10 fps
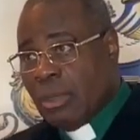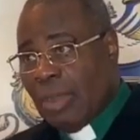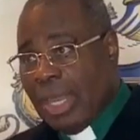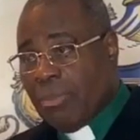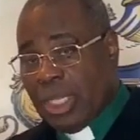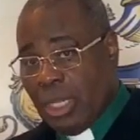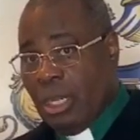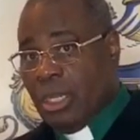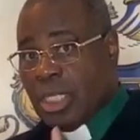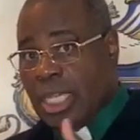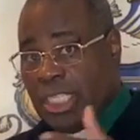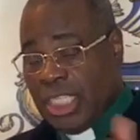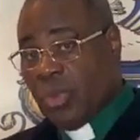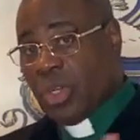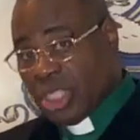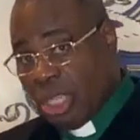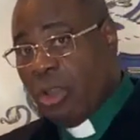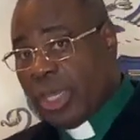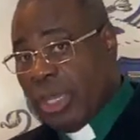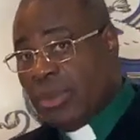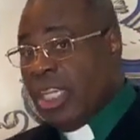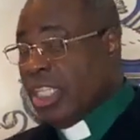Right? Because if she would have saw him,